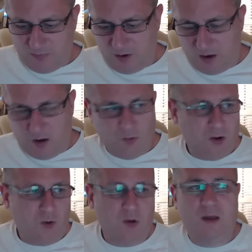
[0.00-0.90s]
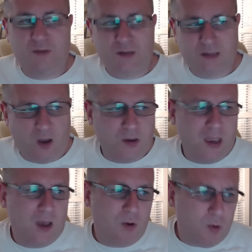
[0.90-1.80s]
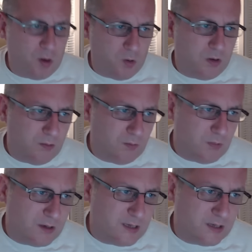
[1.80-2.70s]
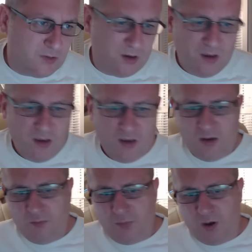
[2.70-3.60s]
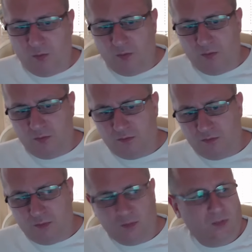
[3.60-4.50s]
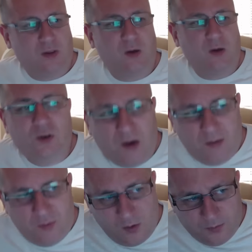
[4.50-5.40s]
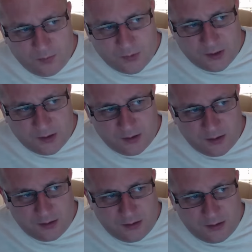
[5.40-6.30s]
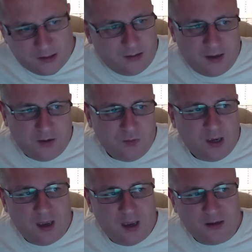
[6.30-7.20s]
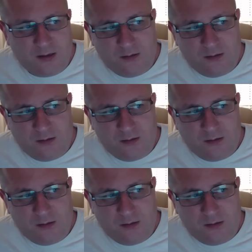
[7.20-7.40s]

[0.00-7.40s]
I know we'd all love to say, oh yeah, we're weird, etc. But they always create problems. That's the thing with gangs.